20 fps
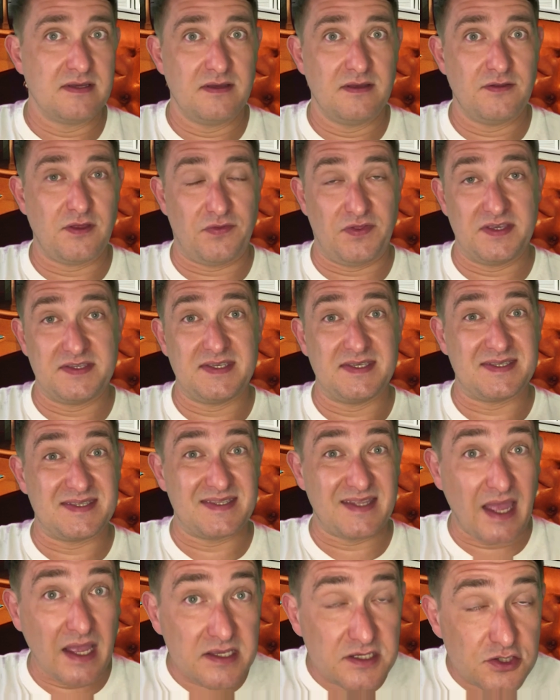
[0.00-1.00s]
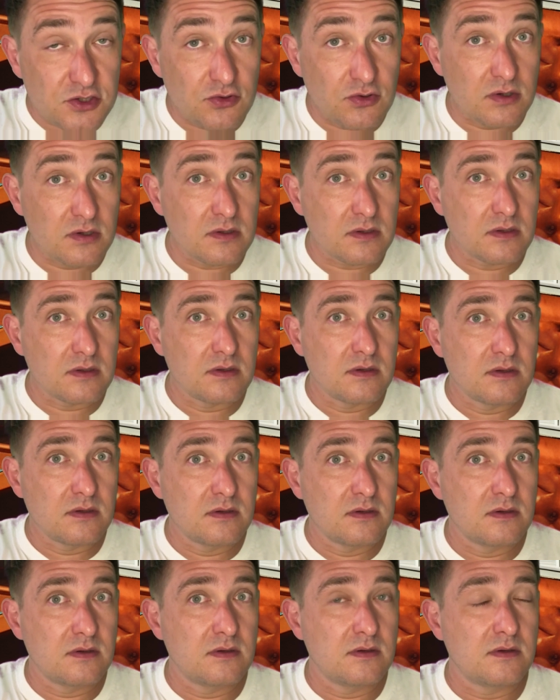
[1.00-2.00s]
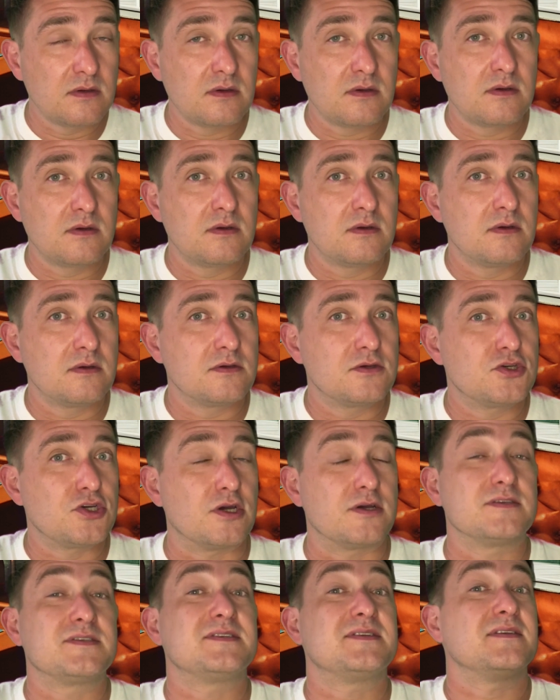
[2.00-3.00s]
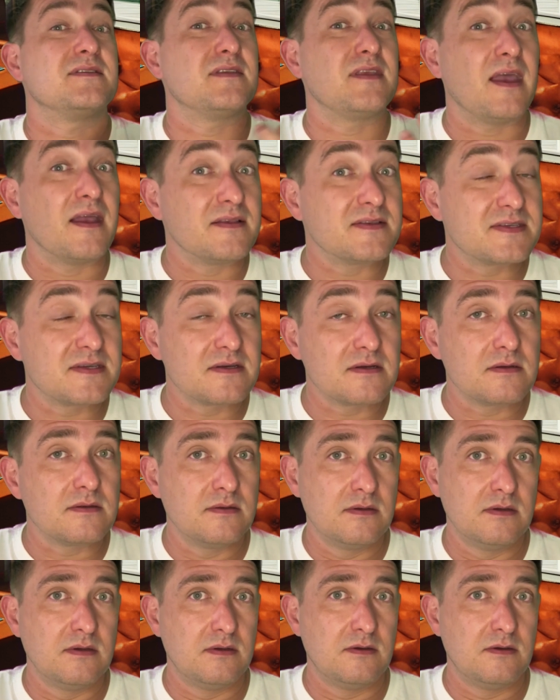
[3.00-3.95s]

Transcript: that this is natural, transcendental,